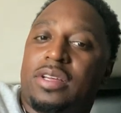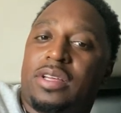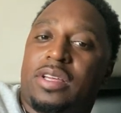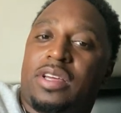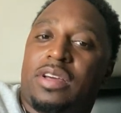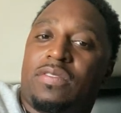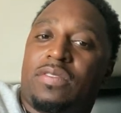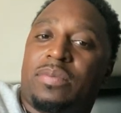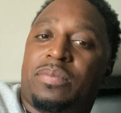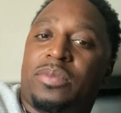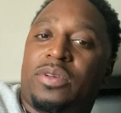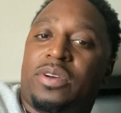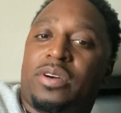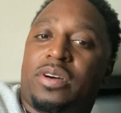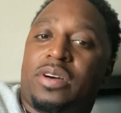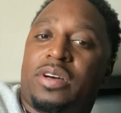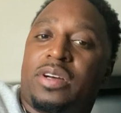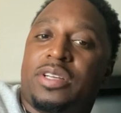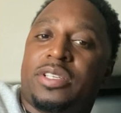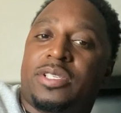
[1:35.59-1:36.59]
give them your
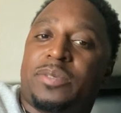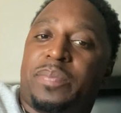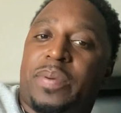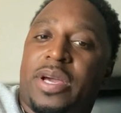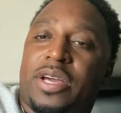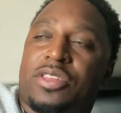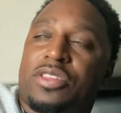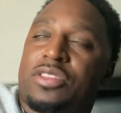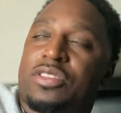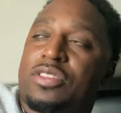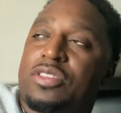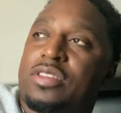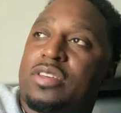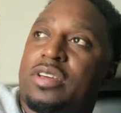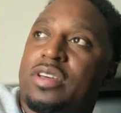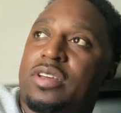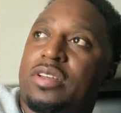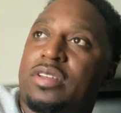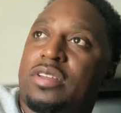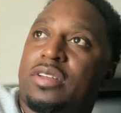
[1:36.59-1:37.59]
inspection
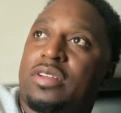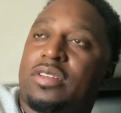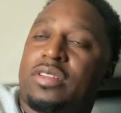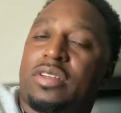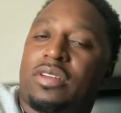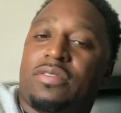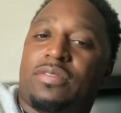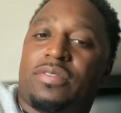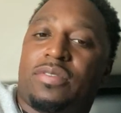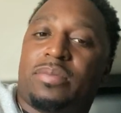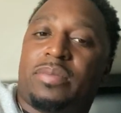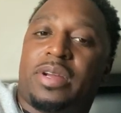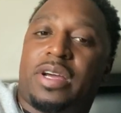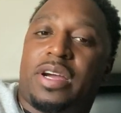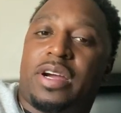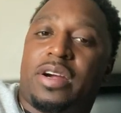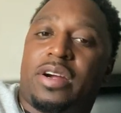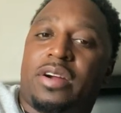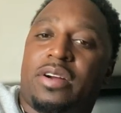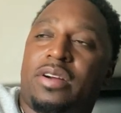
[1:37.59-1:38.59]
sheet, and then from
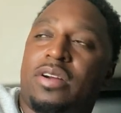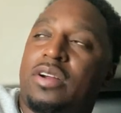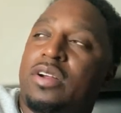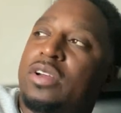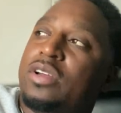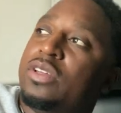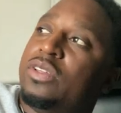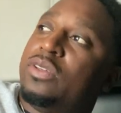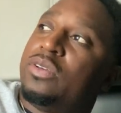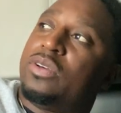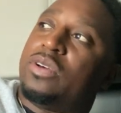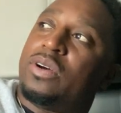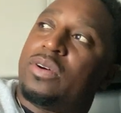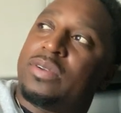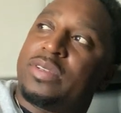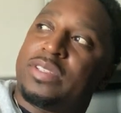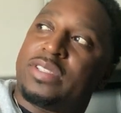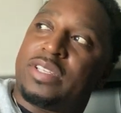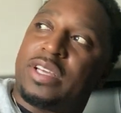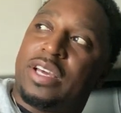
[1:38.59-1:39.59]
there, you go
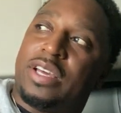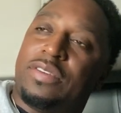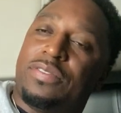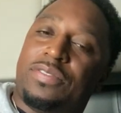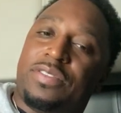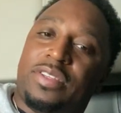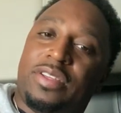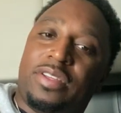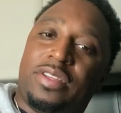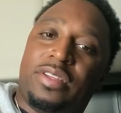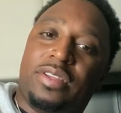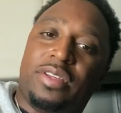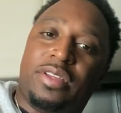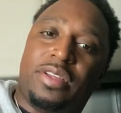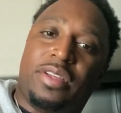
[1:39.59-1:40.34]
to safety.